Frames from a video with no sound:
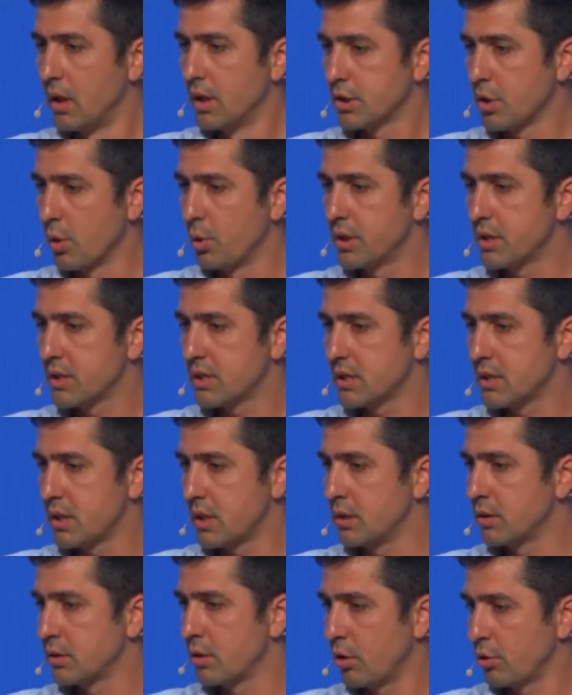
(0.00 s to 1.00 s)
so it's
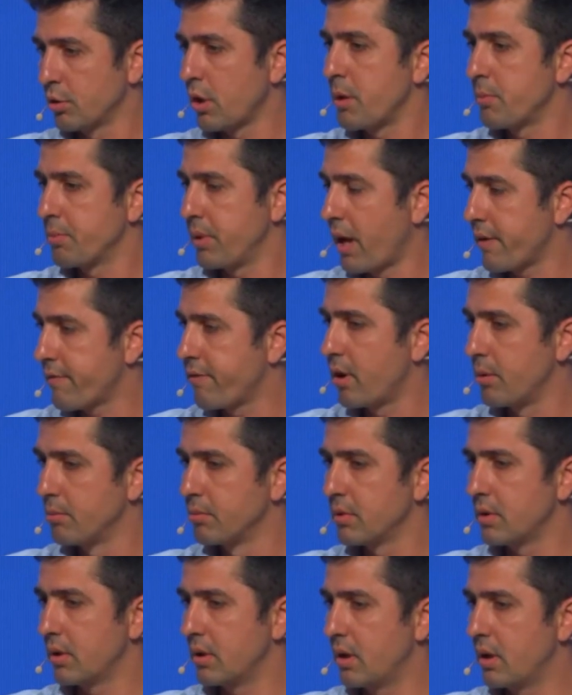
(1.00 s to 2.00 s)
an online
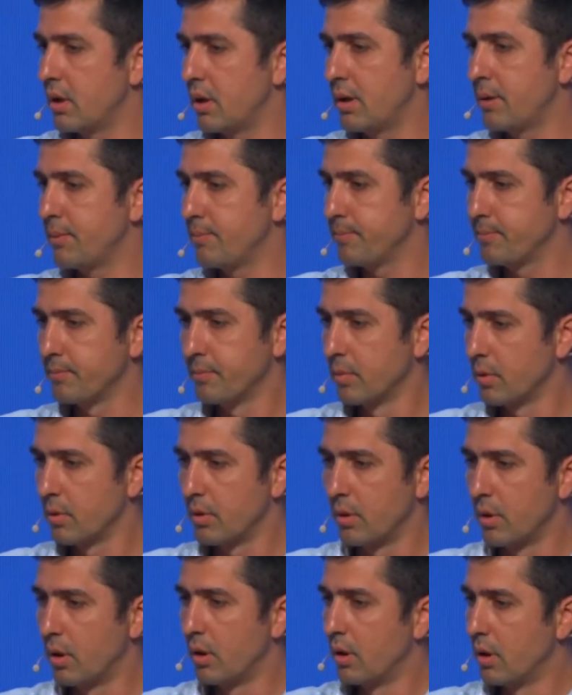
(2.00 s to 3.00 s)
platform
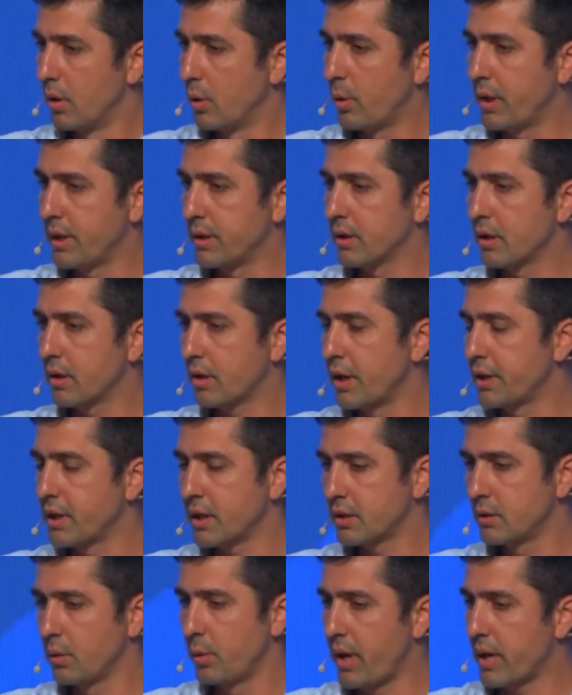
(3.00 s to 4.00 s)

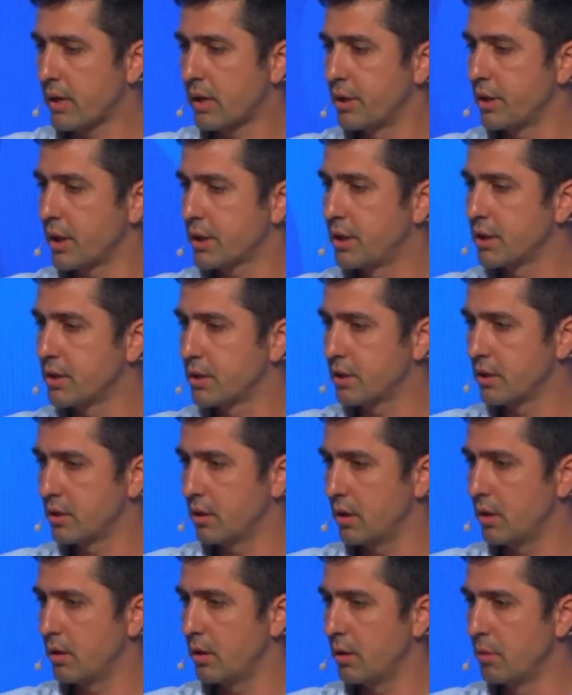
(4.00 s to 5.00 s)
where
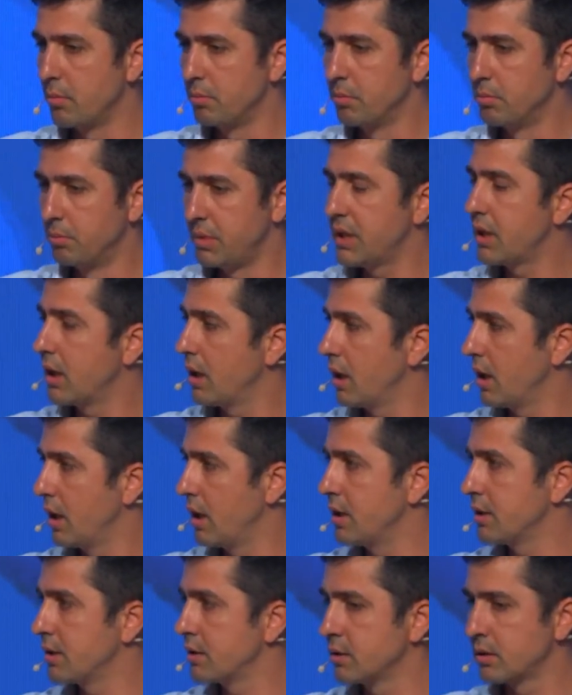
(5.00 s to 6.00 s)
connected media
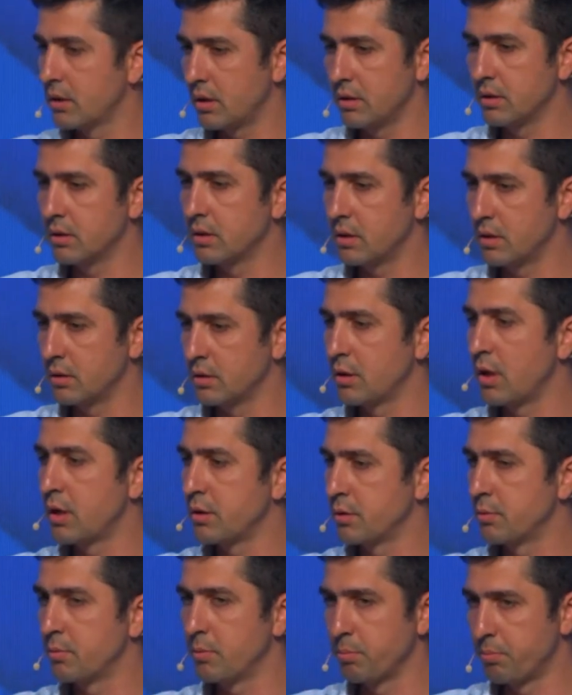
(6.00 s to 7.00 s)

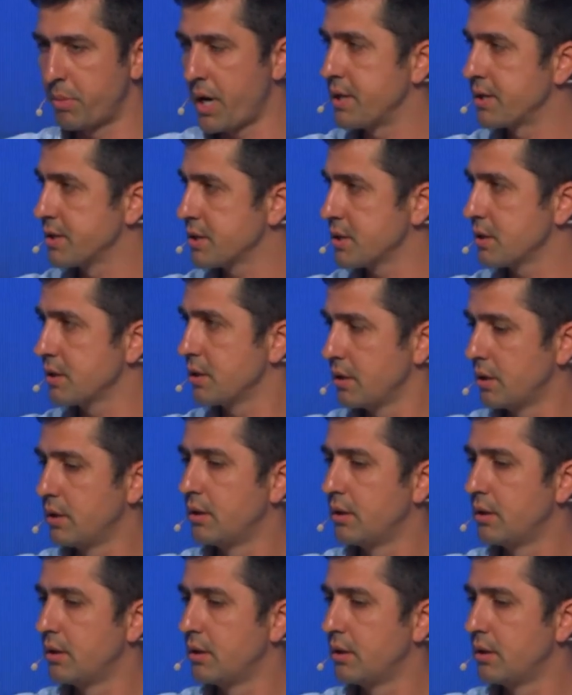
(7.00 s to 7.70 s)
and brands.